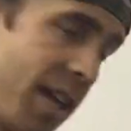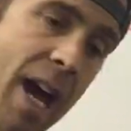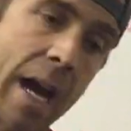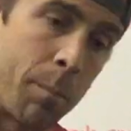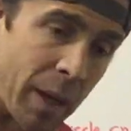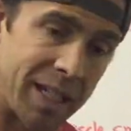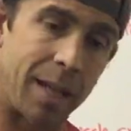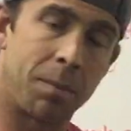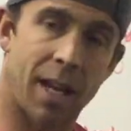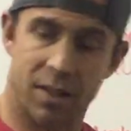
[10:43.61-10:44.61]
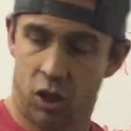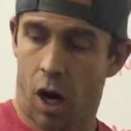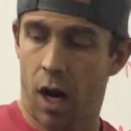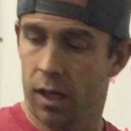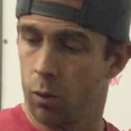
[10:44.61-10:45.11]
yeah, but keep that
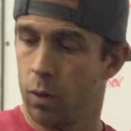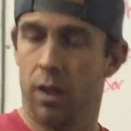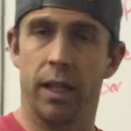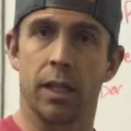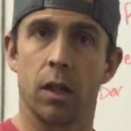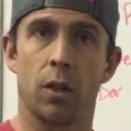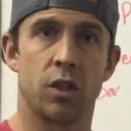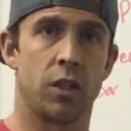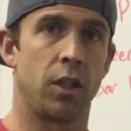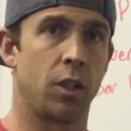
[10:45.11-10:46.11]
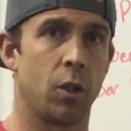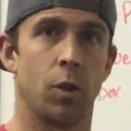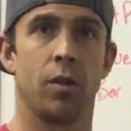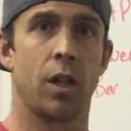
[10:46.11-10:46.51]
chalk really close to you.